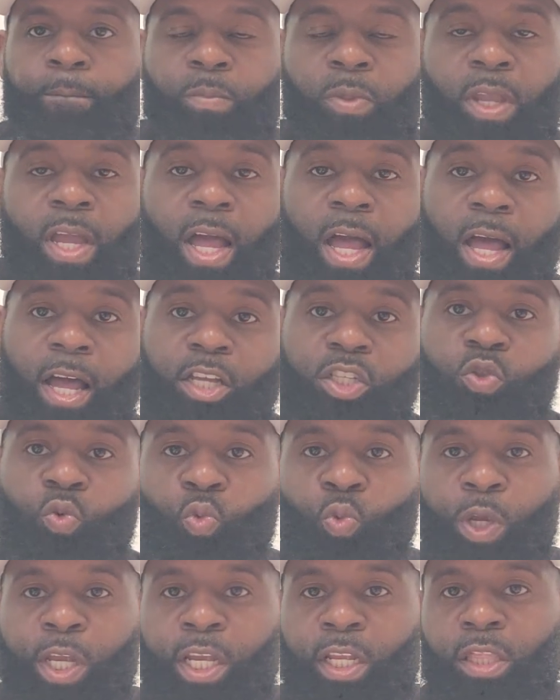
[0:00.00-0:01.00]
Guys,
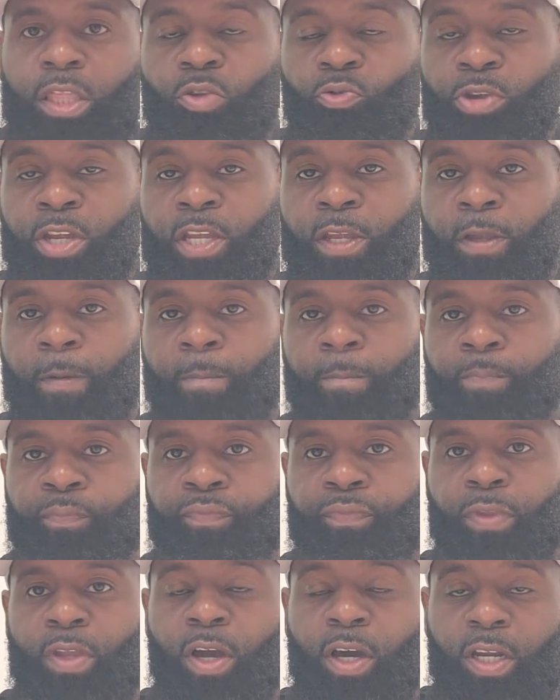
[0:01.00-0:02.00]
week 3
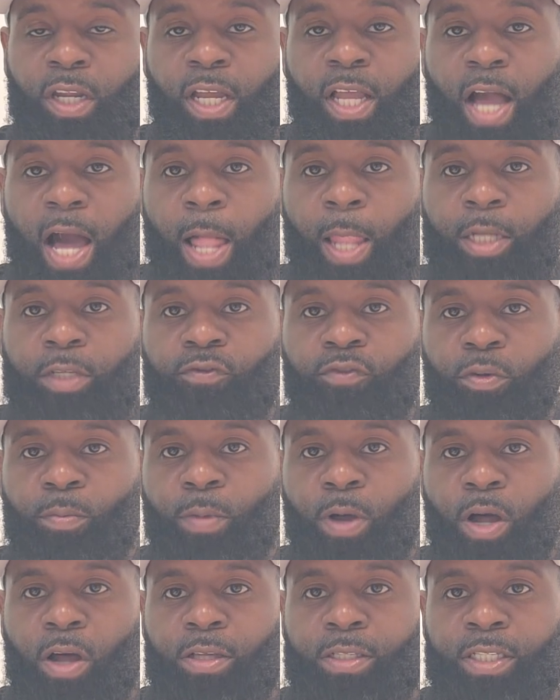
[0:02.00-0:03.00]
of the college
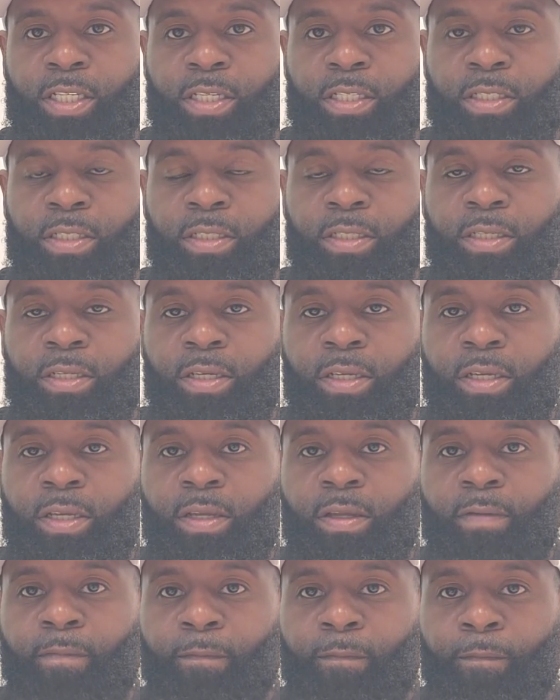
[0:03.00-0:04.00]
football season.
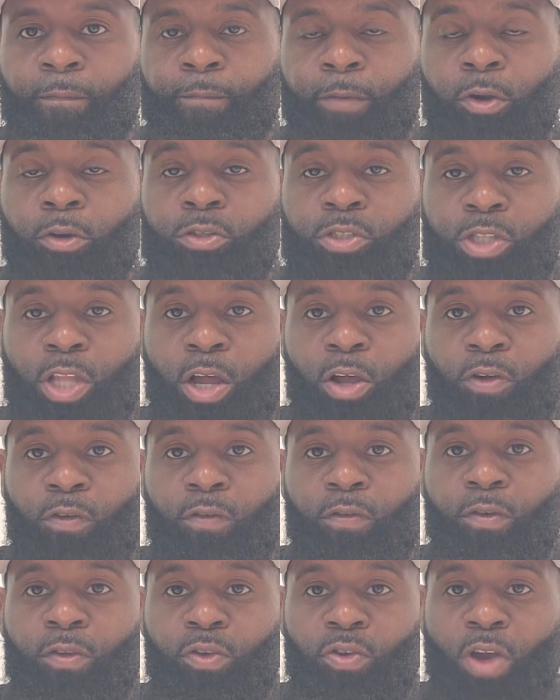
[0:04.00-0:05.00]
First
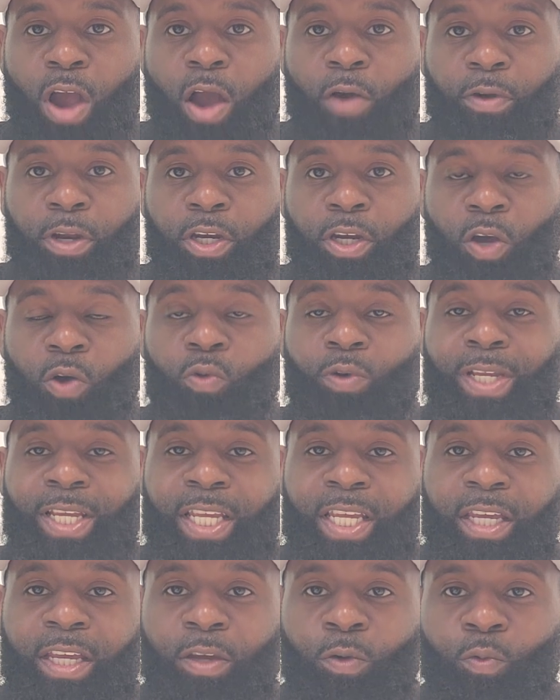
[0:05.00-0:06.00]
off, you already know,
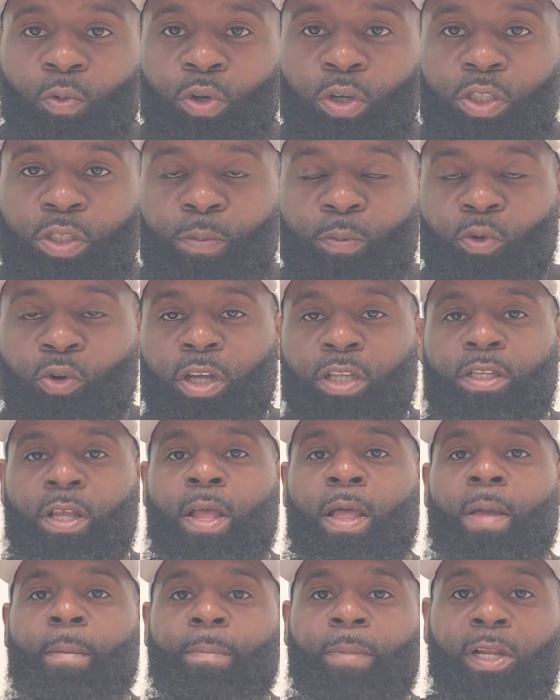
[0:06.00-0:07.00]
Kenwood Sports.
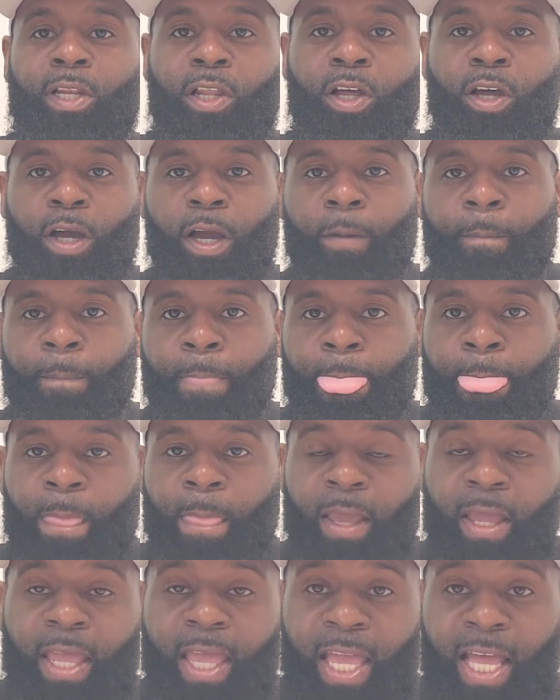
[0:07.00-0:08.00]
But
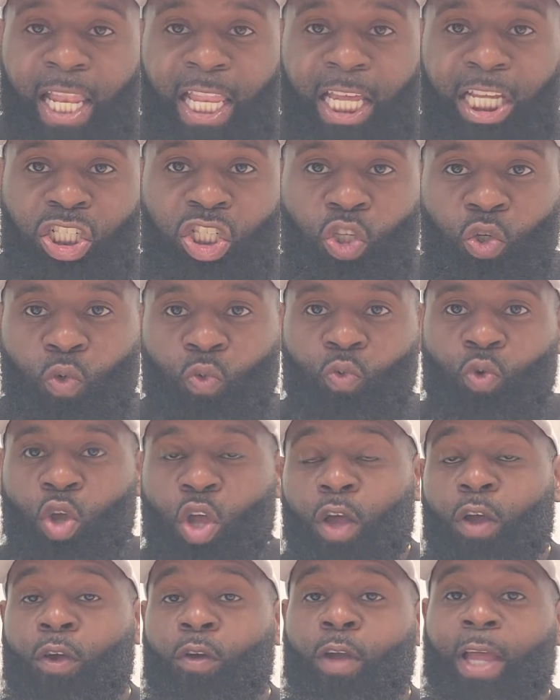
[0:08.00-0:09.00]
look,
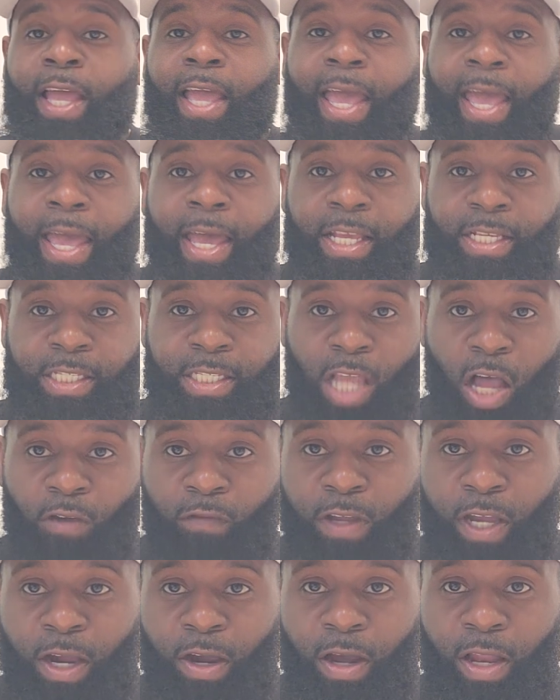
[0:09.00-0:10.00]
LSU at
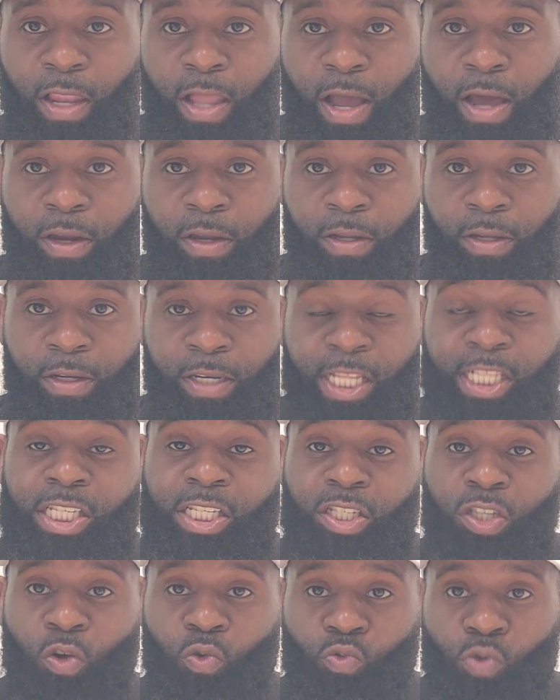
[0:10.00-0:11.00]
South Carolina. This
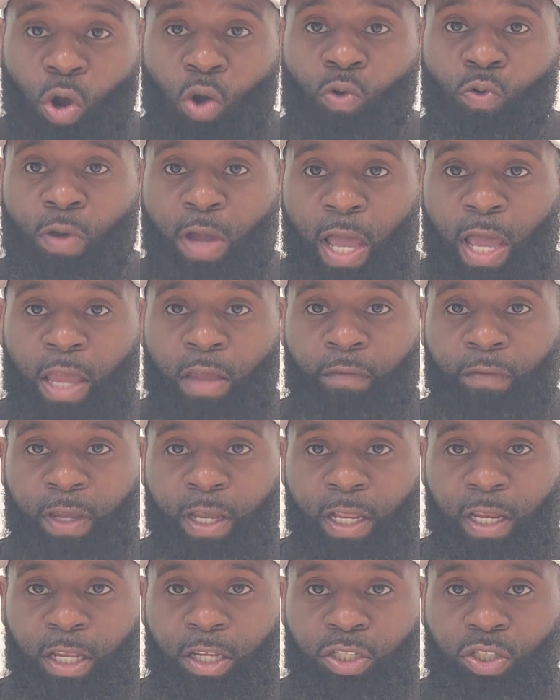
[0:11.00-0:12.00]
is a road game for
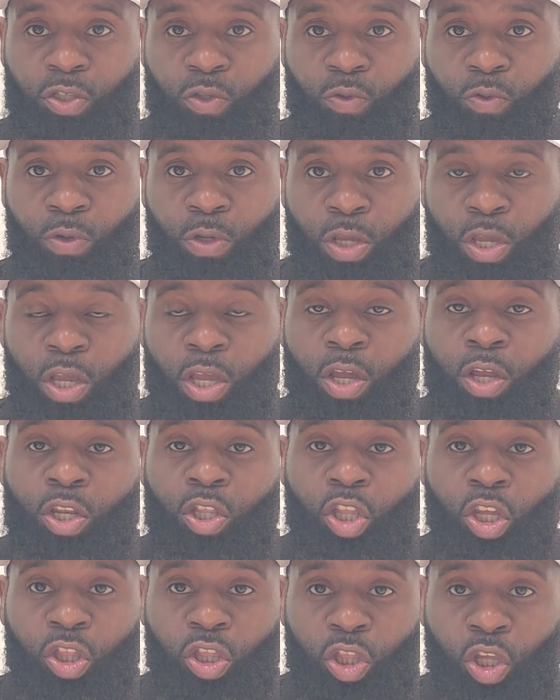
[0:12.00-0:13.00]
LSU.
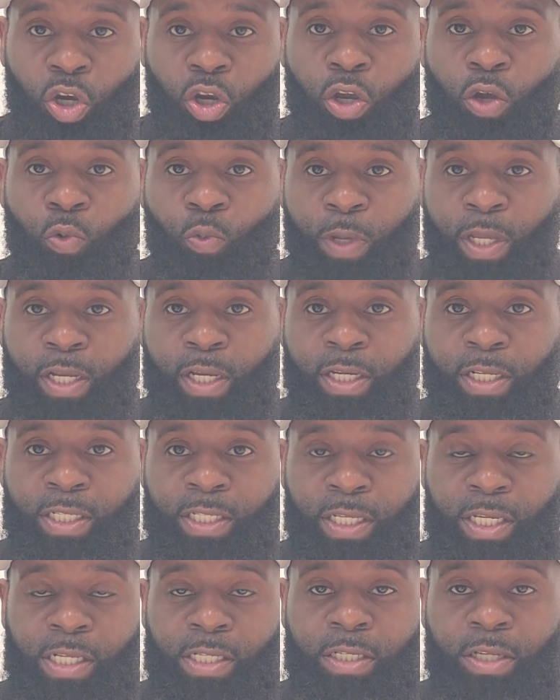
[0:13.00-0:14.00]
The third week of the
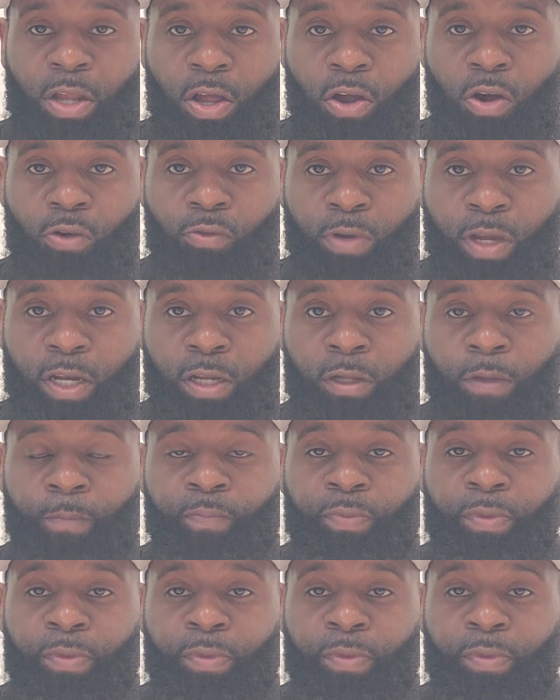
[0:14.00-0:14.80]
season already.